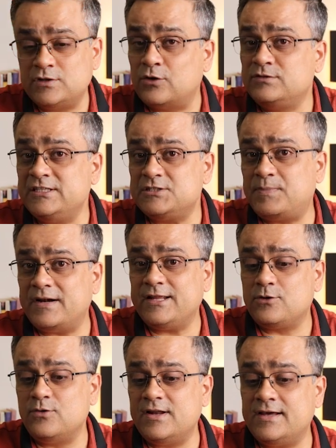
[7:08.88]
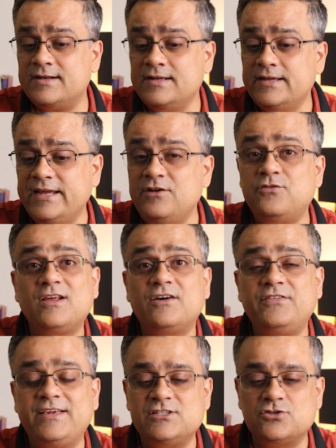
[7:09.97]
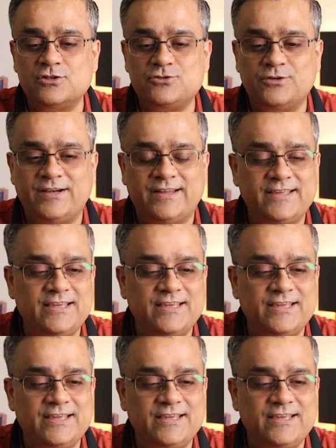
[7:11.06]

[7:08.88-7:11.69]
Now this particular infographic is also ready.